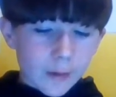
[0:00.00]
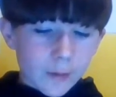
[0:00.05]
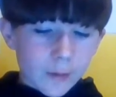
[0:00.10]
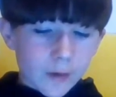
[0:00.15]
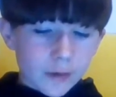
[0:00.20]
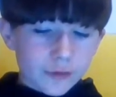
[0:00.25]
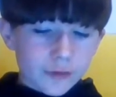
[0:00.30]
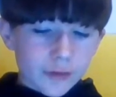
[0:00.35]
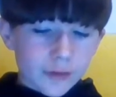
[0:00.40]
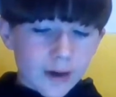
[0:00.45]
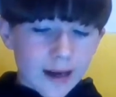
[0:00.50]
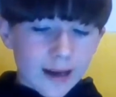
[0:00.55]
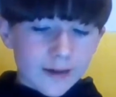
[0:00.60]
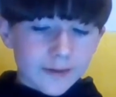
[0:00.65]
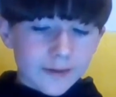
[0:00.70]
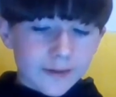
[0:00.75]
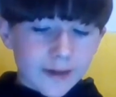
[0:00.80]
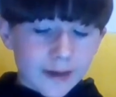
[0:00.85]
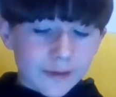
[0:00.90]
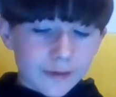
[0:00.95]
Wash your
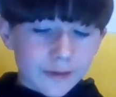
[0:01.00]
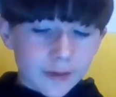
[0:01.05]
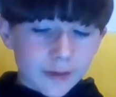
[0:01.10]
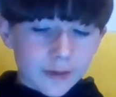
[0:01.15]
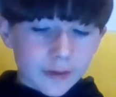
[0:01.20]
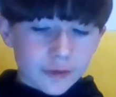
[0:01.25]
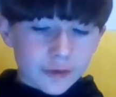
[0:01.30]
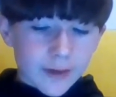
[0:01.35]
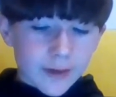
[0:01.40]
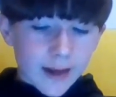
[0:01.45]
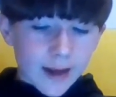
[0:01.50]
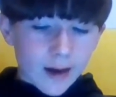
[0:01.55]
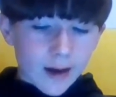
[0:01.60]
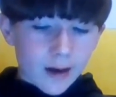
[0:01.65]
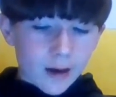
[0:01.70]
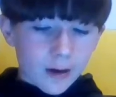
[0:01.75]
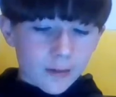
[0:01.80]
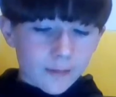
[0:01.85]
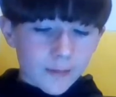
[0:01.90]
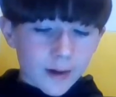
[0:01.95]
hands as soon as you get
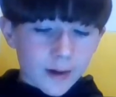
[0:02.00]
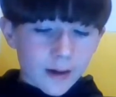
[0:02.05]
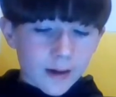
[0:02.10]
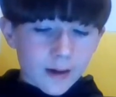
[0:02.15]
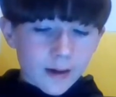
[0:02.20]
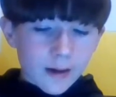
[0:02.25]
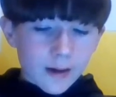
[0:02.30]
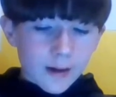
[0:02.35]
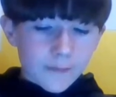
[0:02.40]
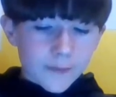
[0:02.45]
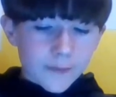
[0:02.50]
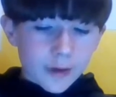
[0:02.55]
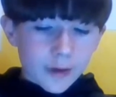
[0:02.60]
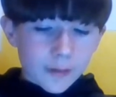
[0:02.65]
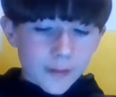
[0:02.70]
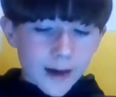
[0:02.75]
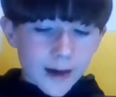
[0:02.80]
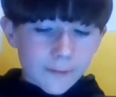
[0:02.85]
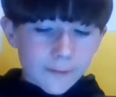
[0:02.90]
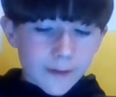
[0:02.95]
home. Cover
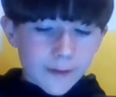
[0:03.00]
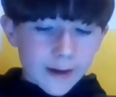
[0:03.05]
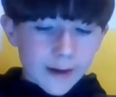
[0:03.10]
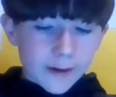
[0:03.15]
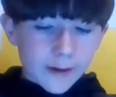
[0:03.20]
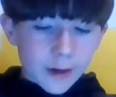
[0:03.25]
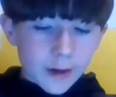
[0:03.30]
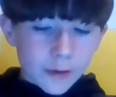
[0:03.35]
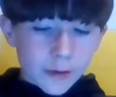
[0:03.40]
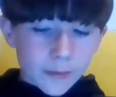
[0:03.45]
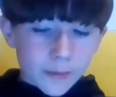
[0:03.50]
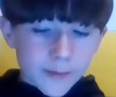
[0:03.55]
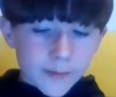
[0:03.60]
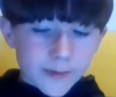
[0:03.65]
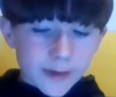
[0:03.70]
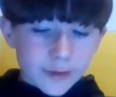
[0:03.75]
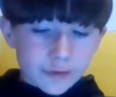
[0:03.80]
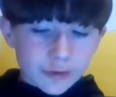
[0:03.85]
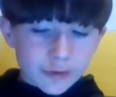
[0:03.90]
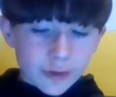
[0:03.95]
your mouth and nose with a
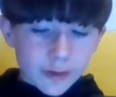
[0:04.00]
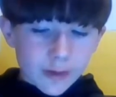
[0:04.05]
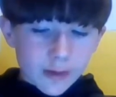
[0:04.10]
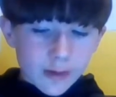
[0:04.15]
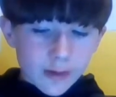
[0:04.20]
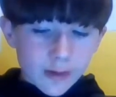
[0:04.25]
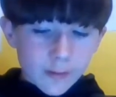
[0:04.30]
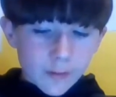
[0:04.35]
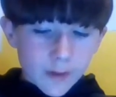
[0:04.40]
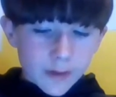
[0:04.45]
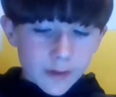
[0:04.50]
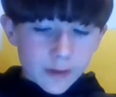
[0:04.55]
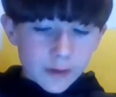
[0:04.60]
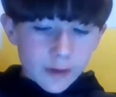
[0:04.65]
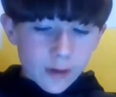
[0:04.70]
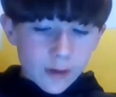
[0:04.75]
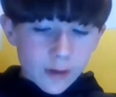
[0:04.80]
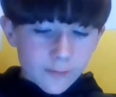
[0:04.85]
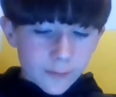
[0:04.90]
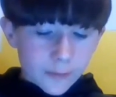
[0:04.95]
tissue when you
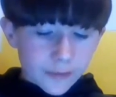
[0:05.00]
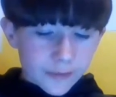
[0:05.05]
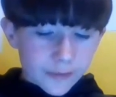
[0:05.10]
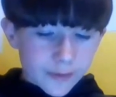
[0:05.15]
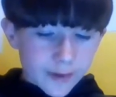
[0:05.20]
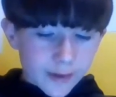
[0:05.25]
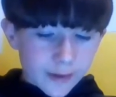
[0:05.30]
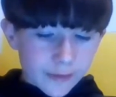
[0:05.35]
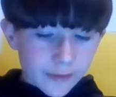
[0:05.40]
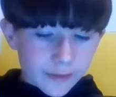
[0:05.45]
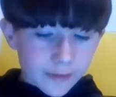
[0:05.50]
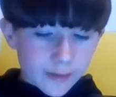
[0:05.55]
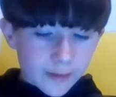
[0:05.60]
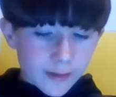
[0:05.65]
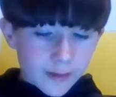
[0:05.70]
cough or sneeze.